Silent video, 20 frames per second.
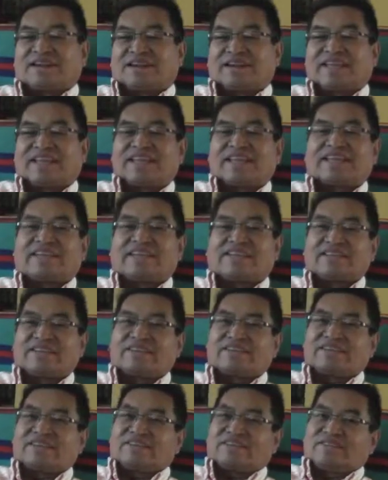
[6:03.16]
targeted
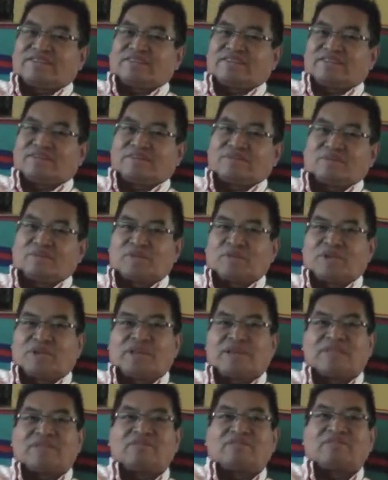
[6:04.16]

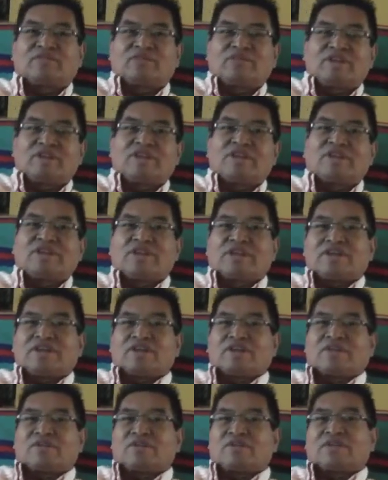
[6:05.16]
when the
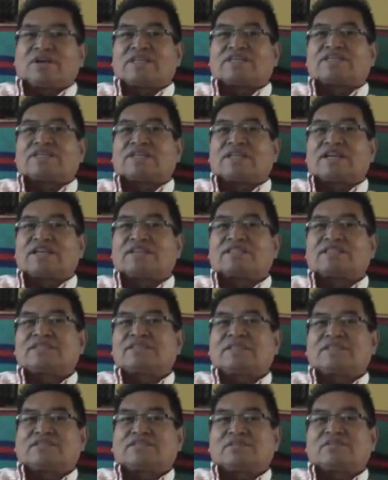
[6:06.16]
local
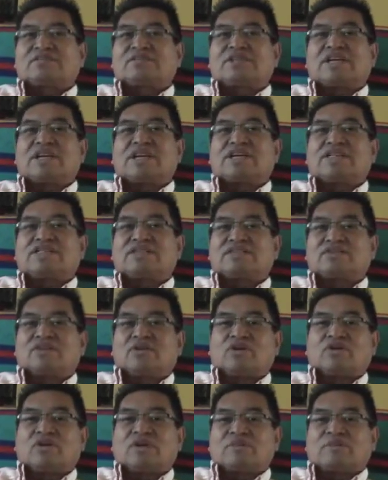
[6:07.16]
education association
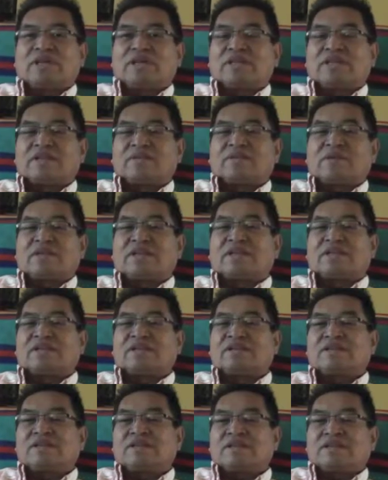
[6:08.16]
voted me in to be
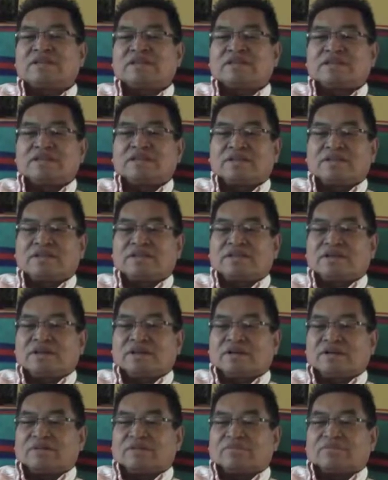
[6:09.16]
the
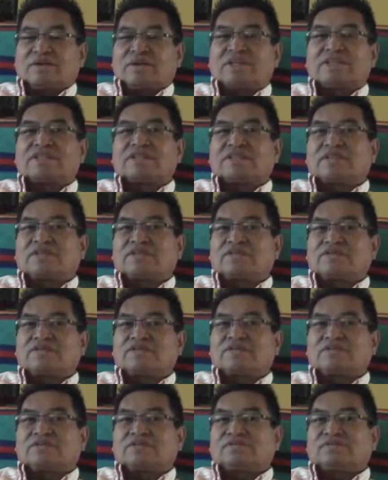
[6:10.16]
president.
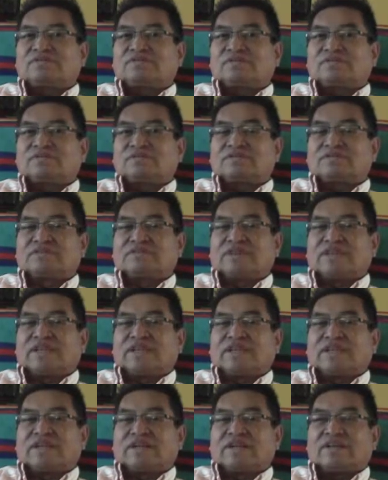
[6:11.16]

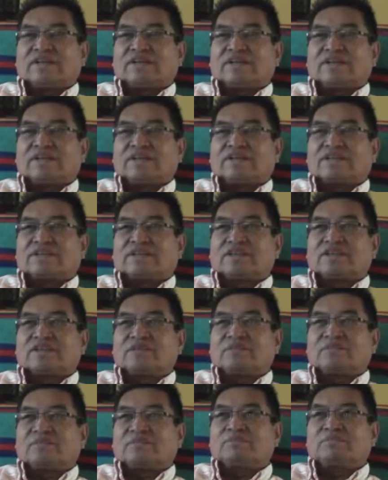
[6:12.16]

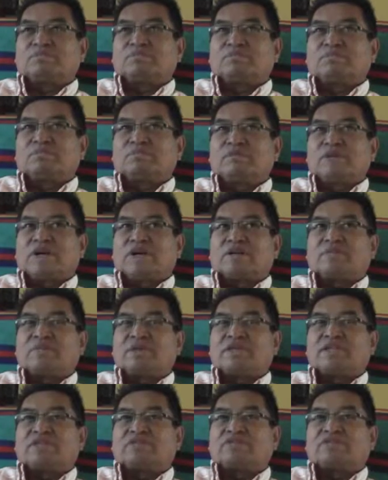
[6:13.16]
The
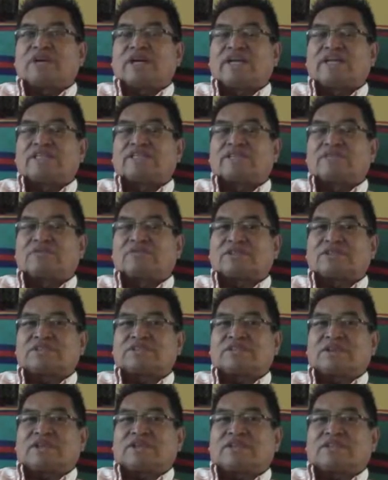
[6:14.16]
administration was
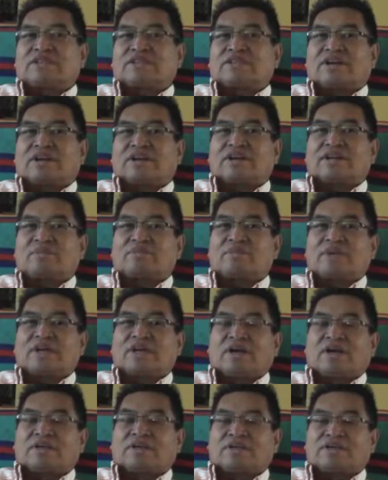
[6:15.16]
starting to target
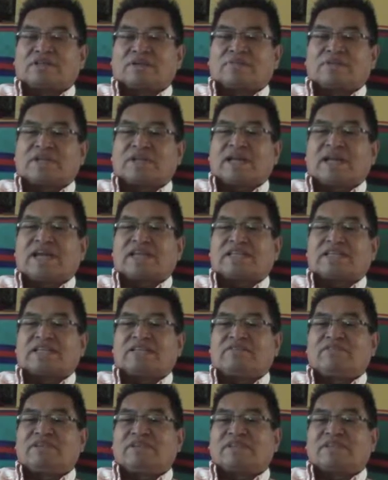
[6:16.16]
me on some of the
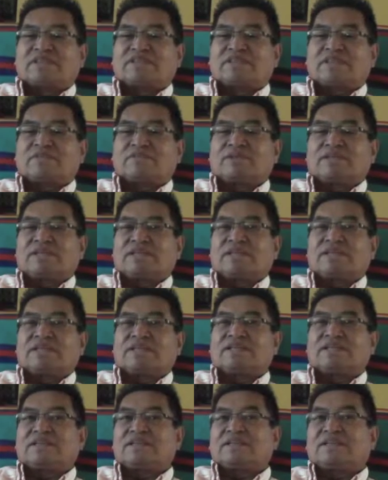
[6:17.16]
activities that we
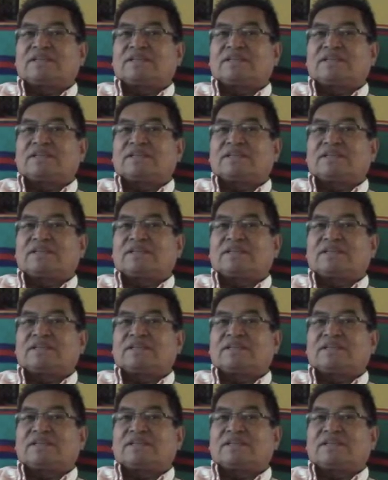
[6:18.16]
did.